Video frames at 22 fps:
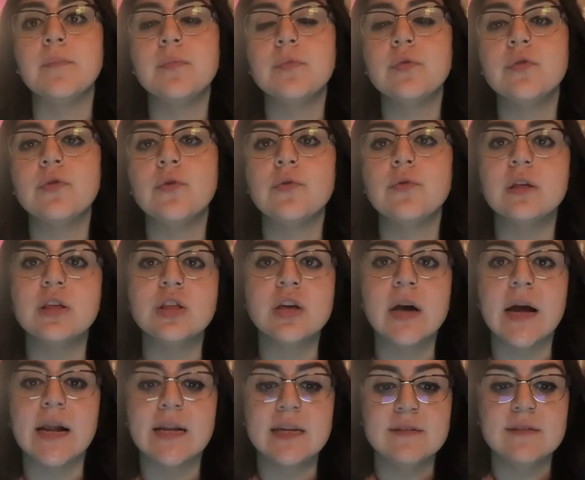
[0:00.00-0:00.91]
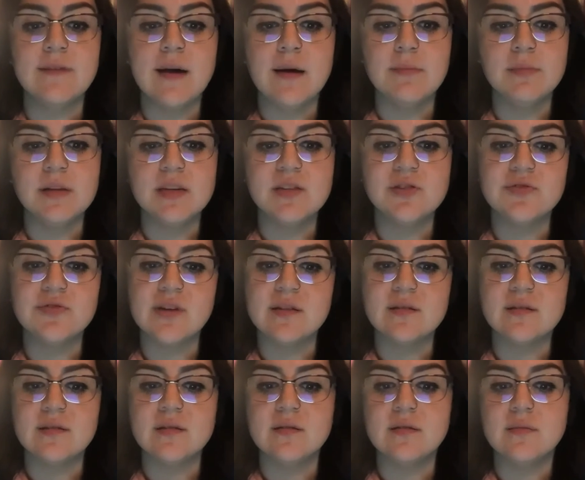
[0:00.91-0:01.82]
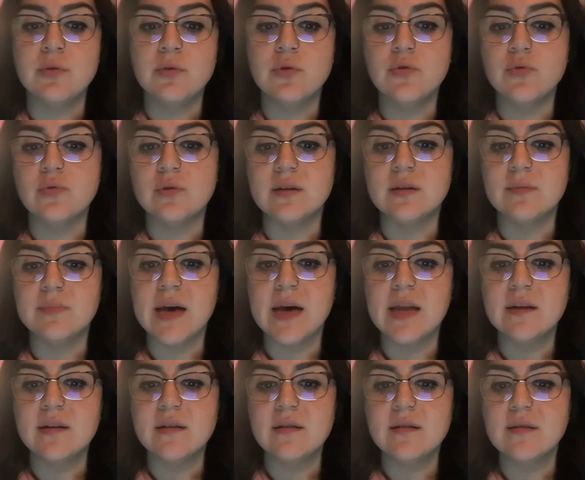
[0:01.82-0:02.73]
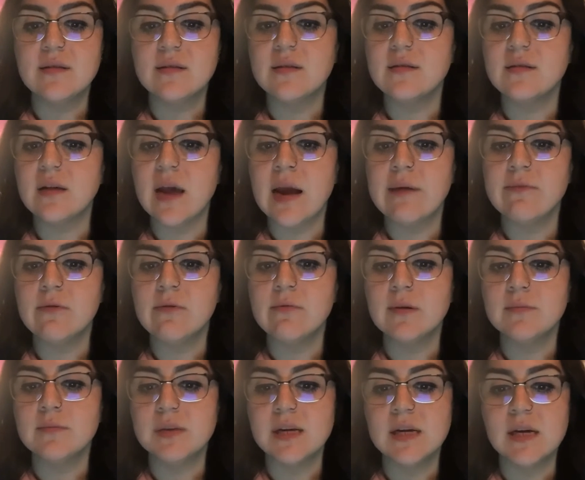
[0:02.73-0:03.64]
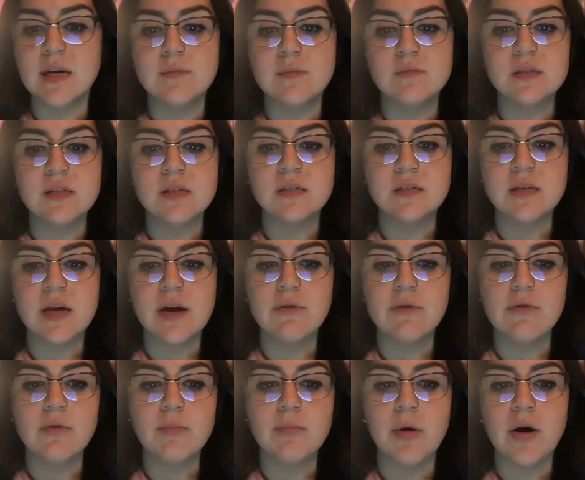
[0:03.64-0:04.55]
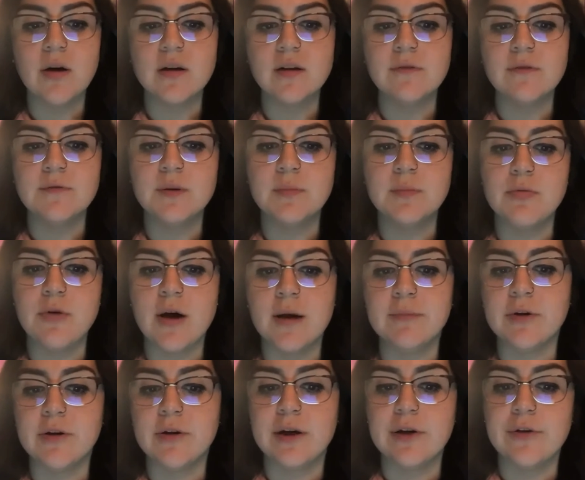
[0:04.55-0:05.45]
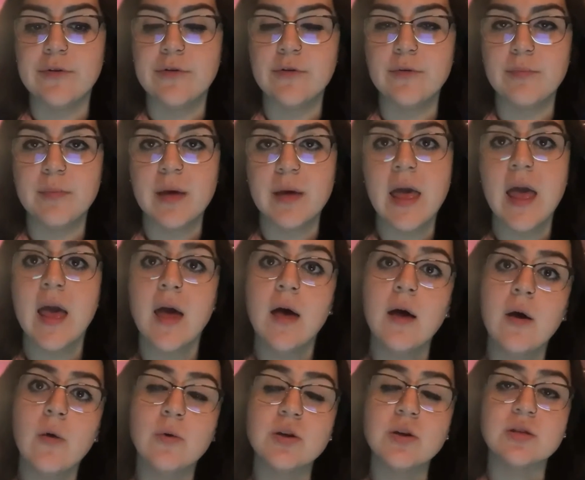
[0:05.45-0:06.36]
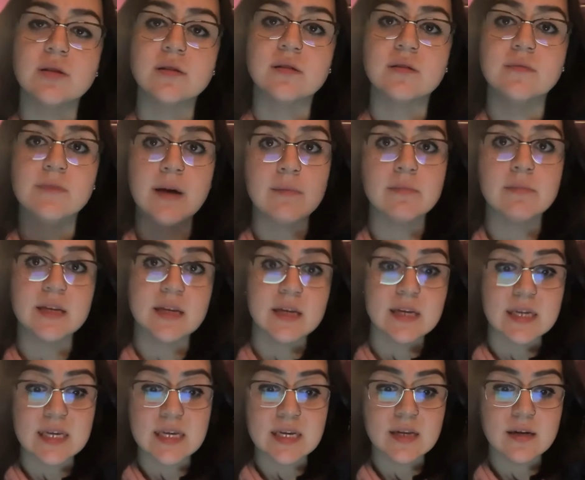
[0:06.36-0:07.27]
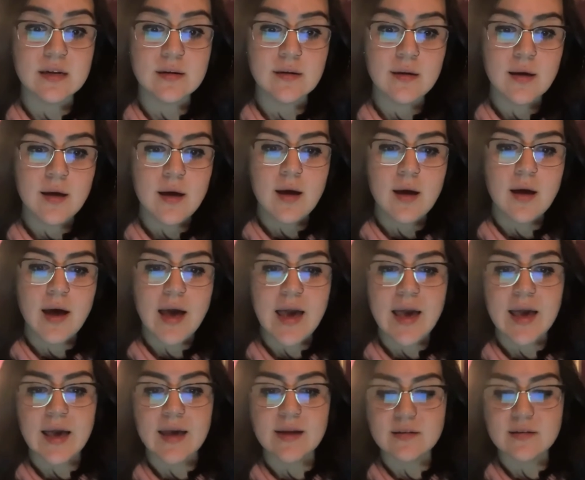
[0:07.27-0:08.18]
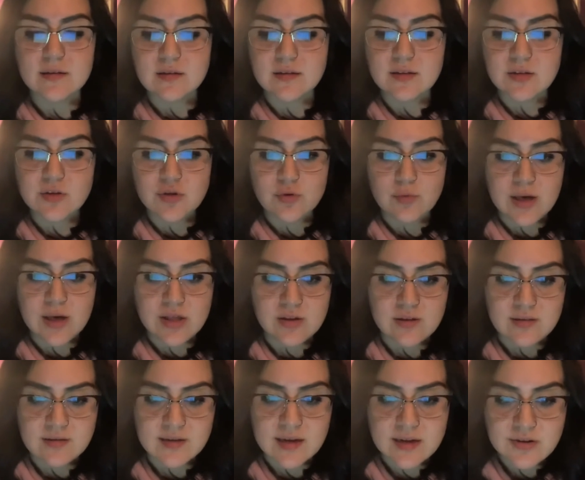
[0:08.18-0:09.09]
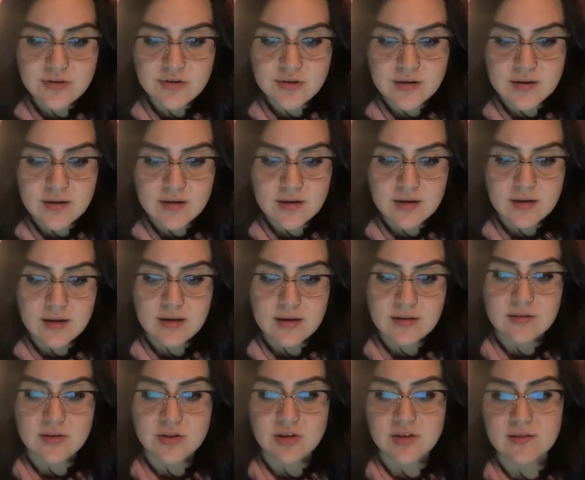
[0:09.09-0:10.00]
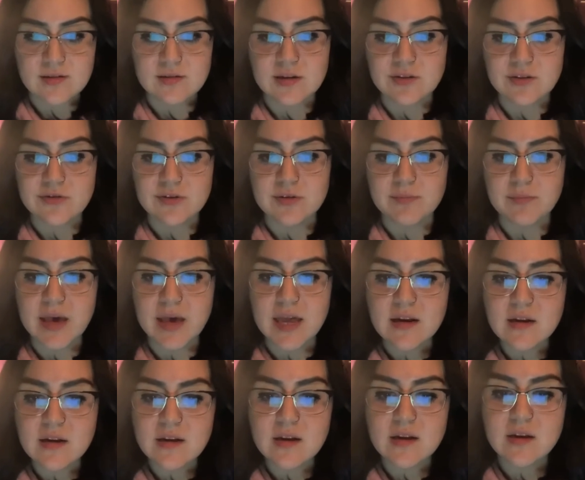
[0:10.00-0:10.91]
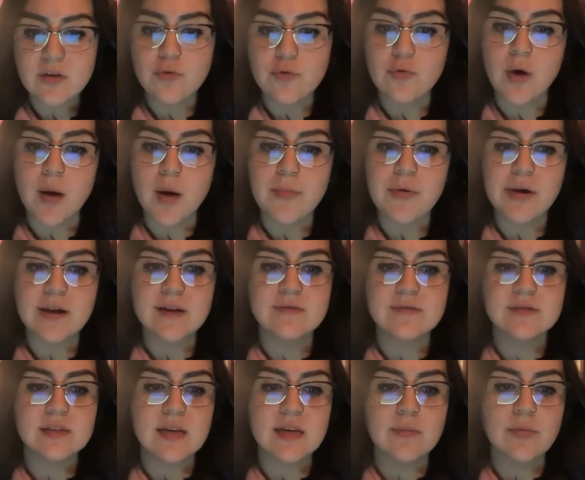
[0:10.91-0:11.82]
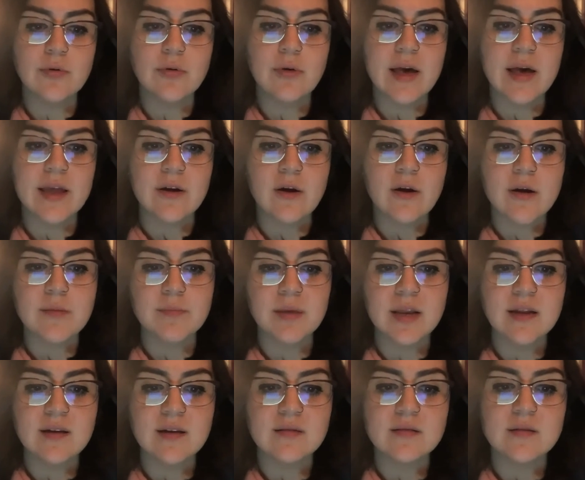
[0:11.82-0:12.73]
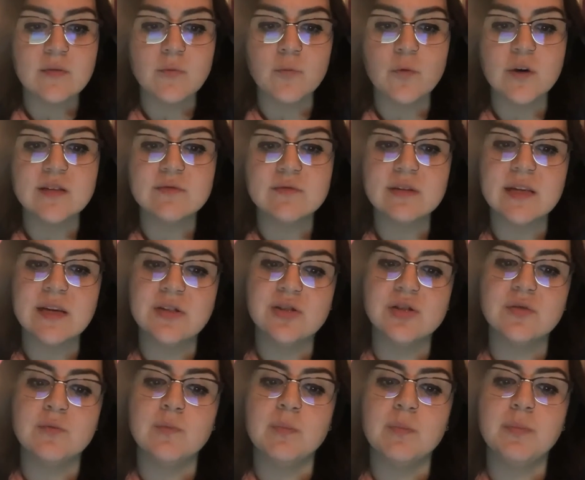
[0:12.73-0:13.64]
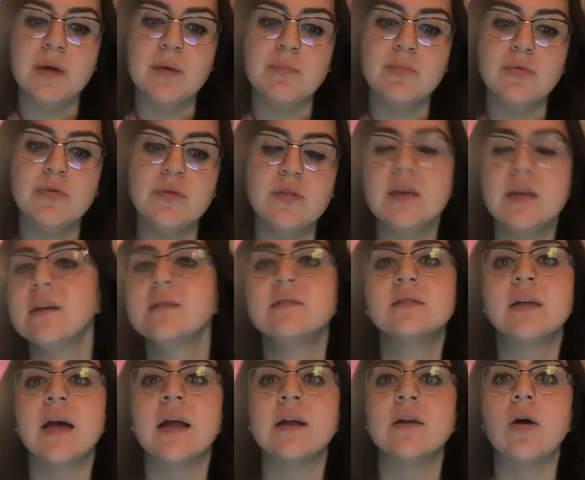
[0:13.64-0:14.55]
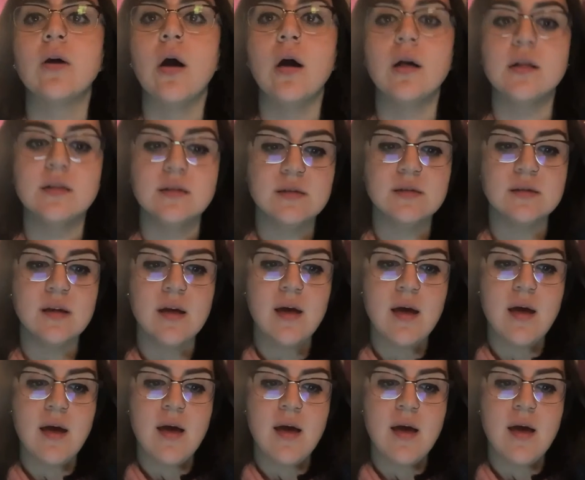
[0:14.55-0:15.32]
so the Chinese family stresses mutual dependence, thus everyone becomes integral part of the primary group, which is family and kin, and situation-centered, such as interdependent, cooperative, stable, and harmonious in one's relations with people, things, and gods.